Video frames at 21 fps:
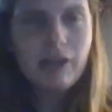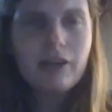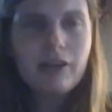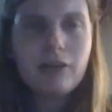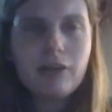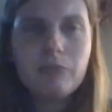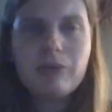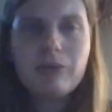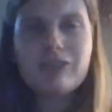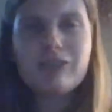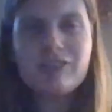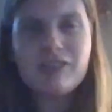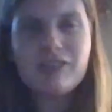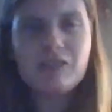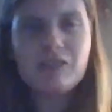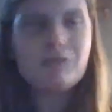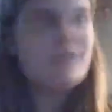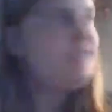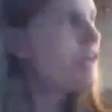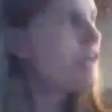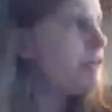I mean, just
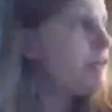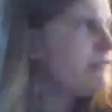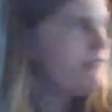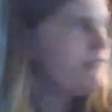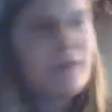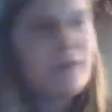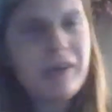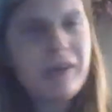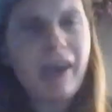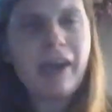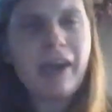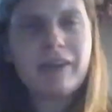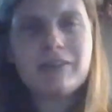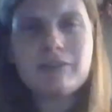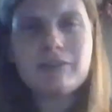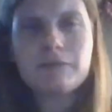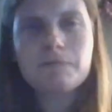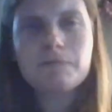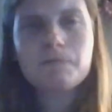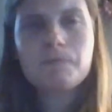don't forget,